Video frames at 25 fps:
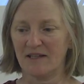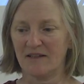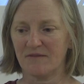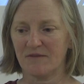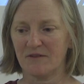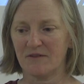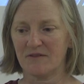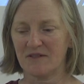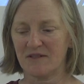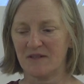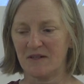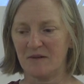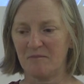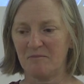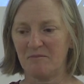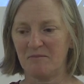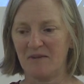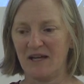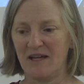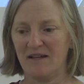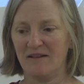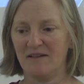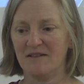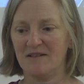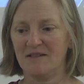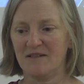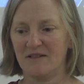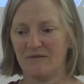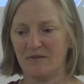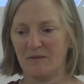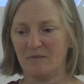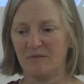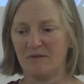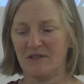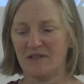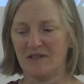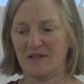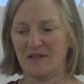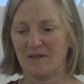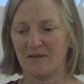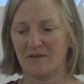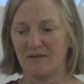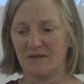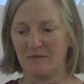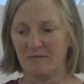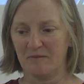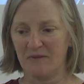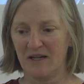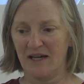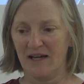If there's an imbalance of a
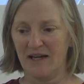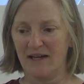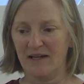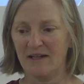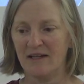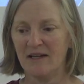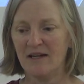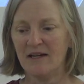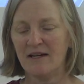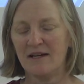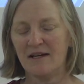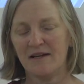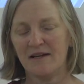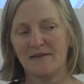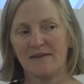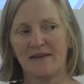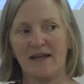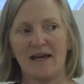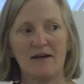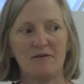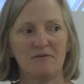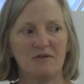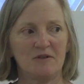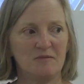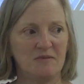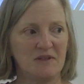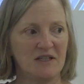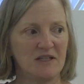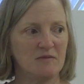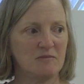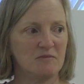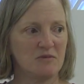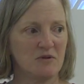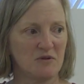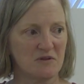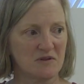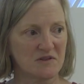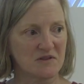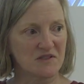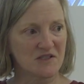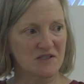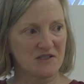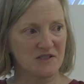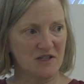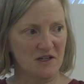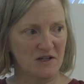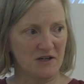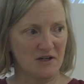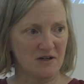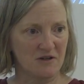particular med, that would be important
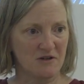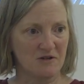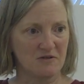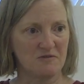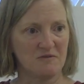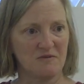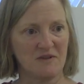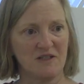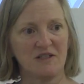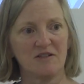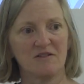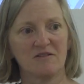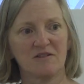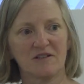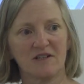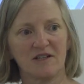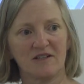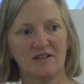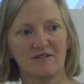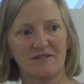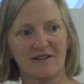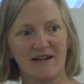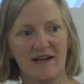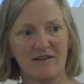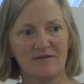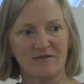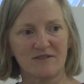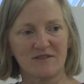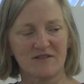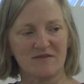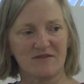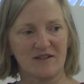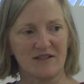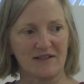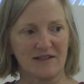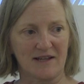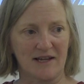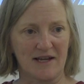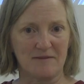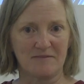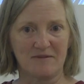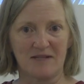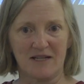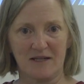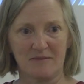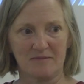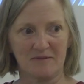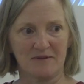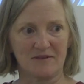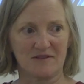to know when you look at your adverse event lab
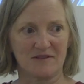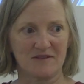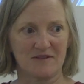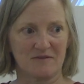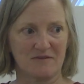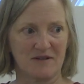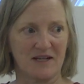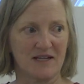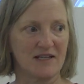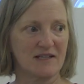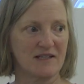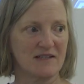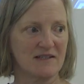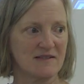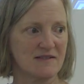tables, right?